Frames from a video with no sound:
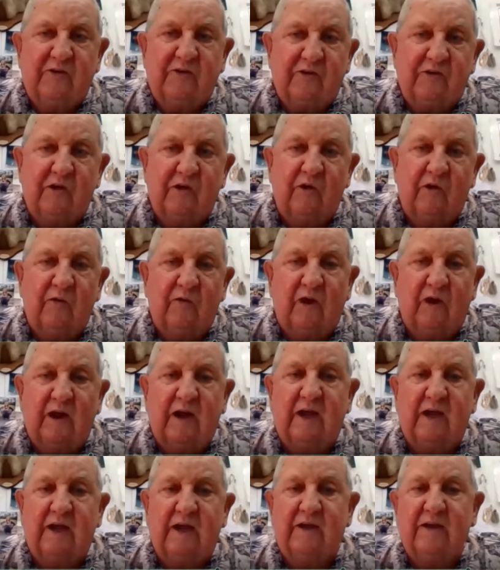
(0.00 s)
You can go
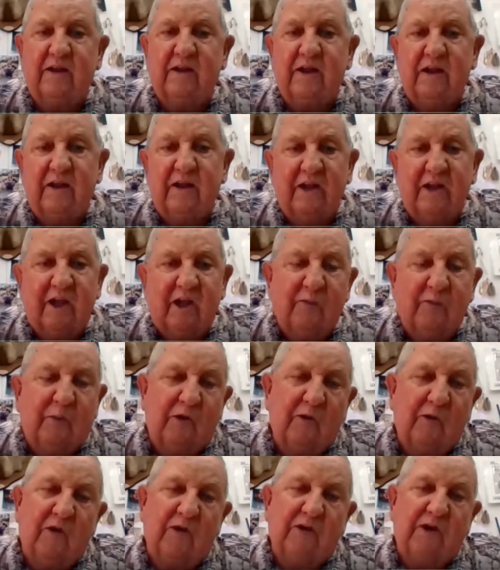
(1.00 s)
online and pretty
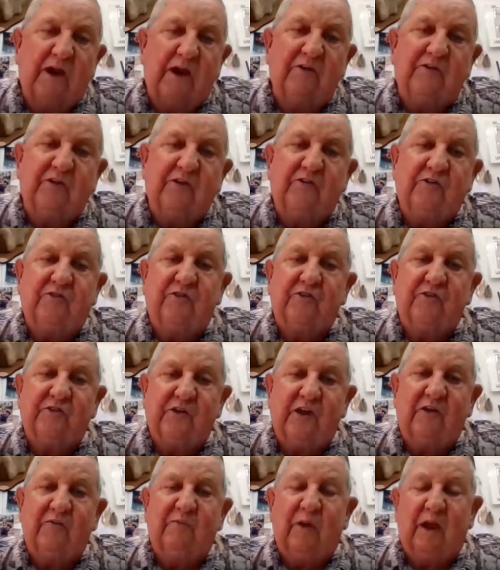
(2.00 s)
well now teach
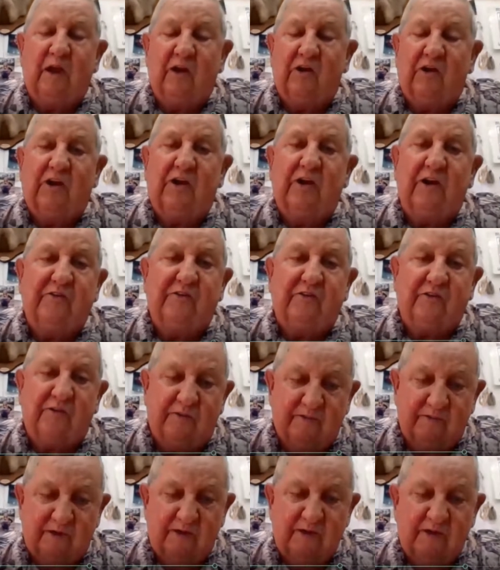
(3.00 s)
yourself by looking at
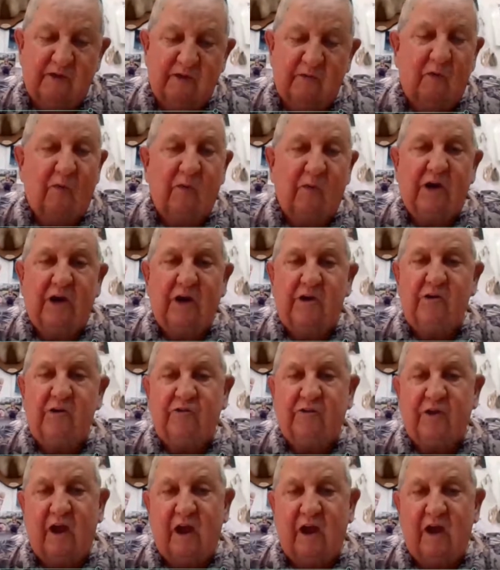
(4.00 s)
what we didn't used
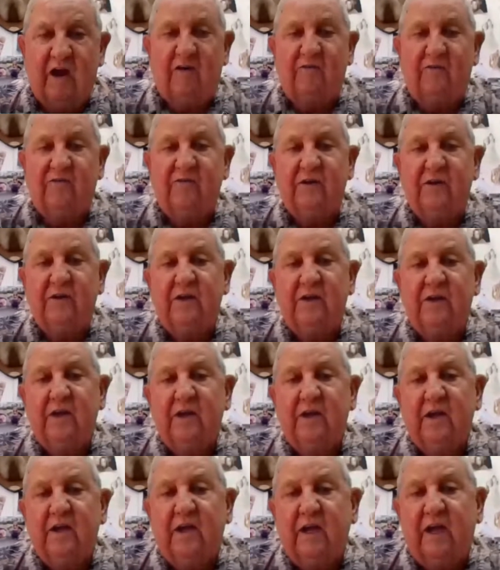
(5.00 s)
to have.
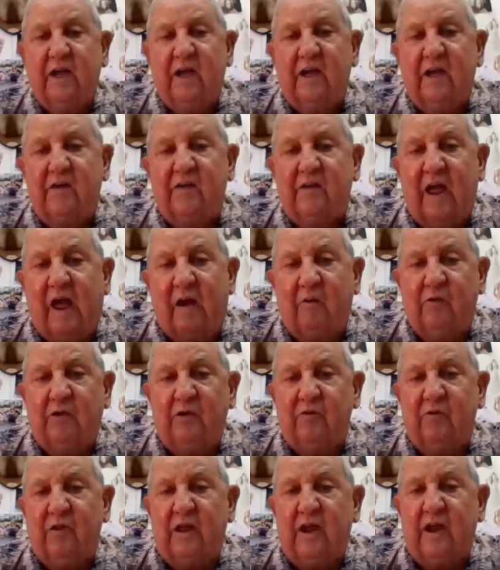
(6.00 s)
And I would do
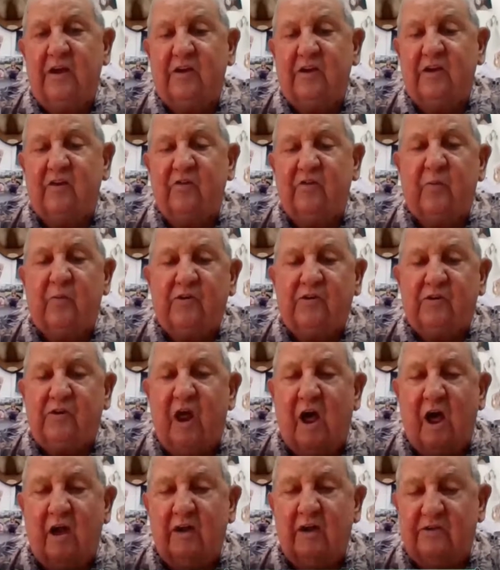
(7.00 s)
that. I'd get as much
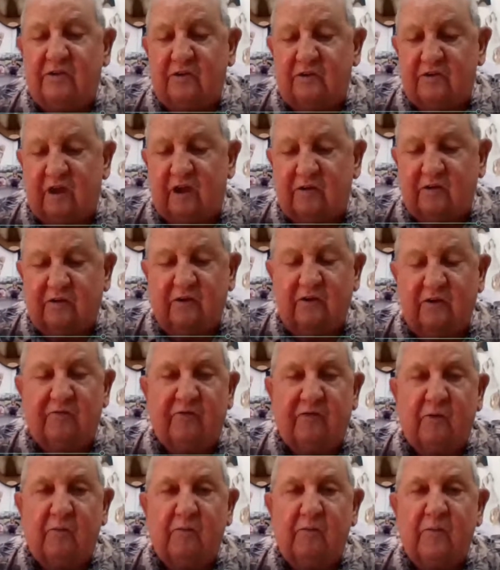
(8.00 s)
knowledge as I could
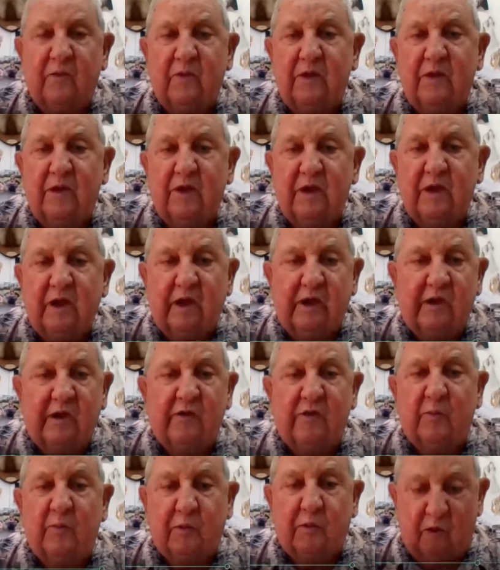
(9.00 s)
from any of
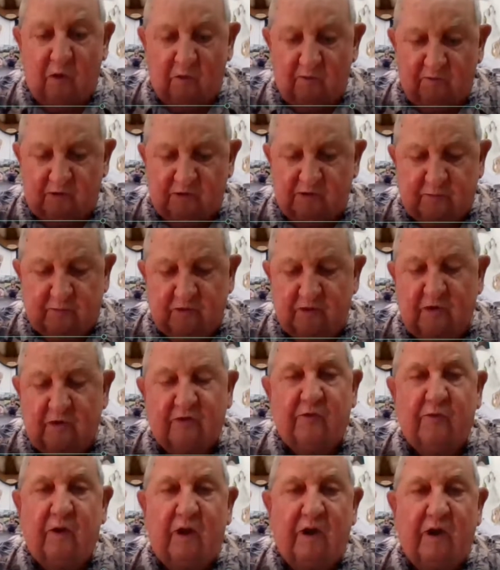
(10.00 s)
the pro fishermen that's
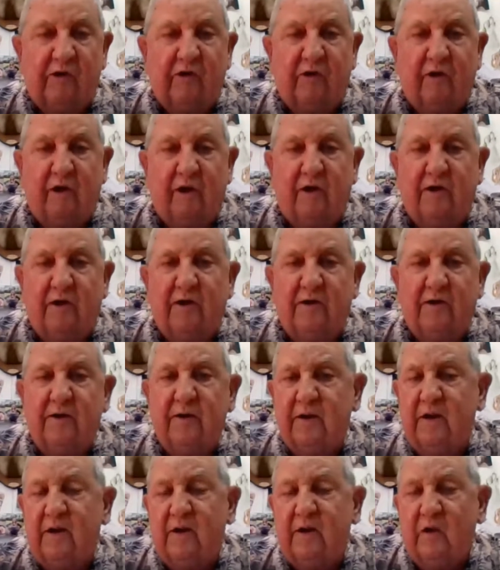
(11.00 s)
around your area,
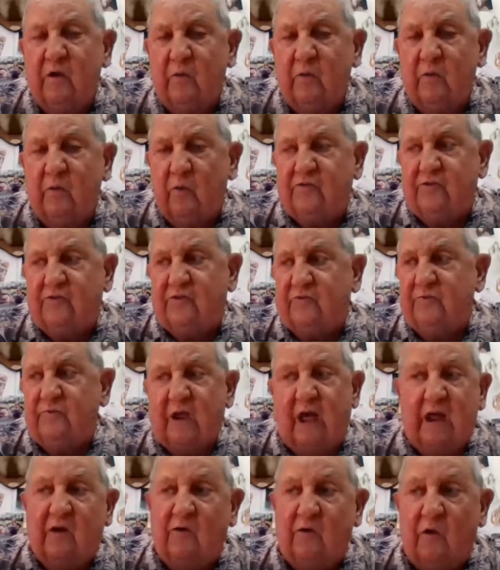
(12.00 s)
which I
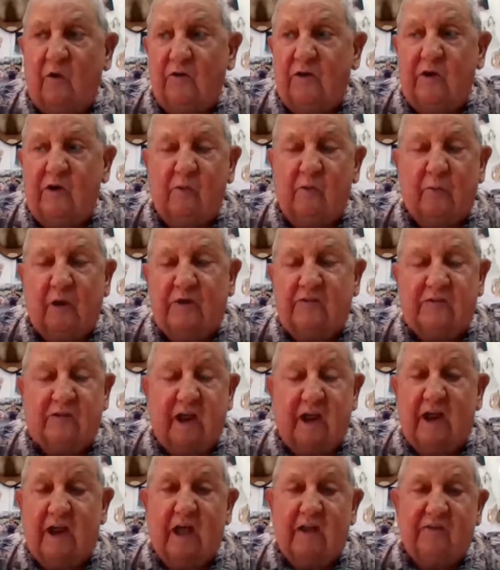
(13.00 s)
don't know any place that
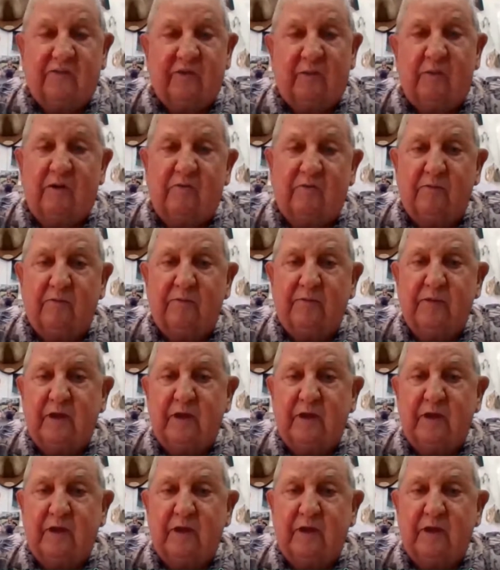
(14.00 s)
ain't got some of them.